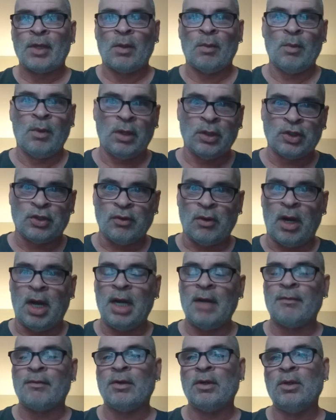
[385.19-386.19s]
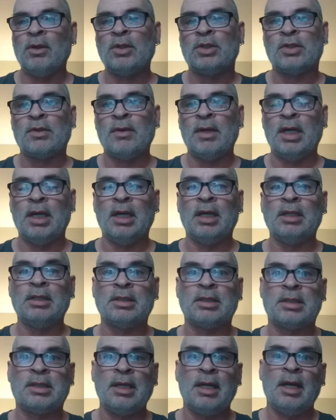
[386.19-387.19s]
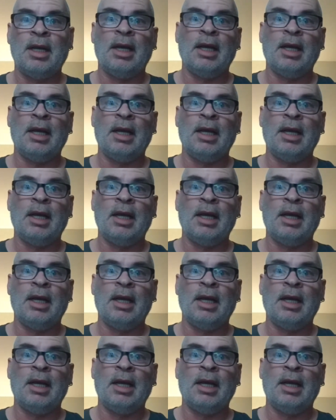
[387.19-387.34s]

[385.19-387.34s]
will drive nutrients